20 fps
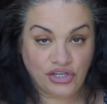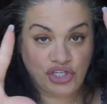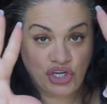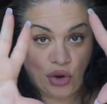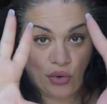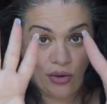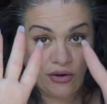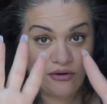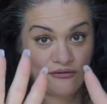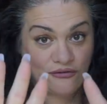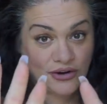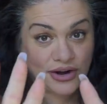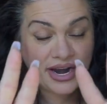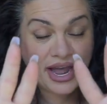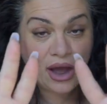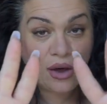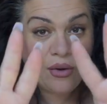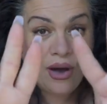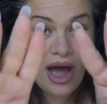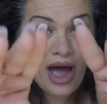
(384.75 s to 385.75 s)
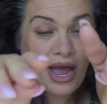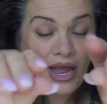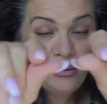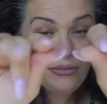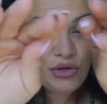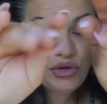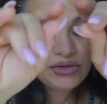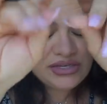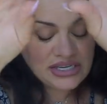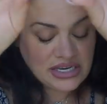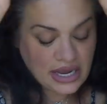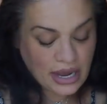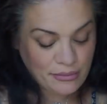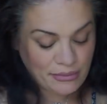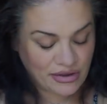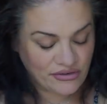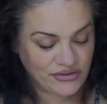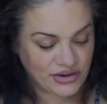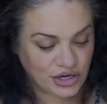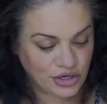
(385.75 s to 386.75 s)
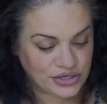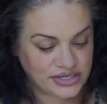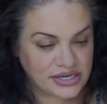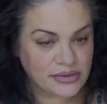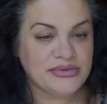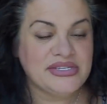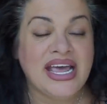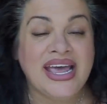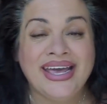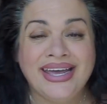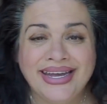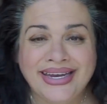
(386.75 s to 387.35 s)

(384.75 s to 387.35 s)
So, for now, I am using my fingertips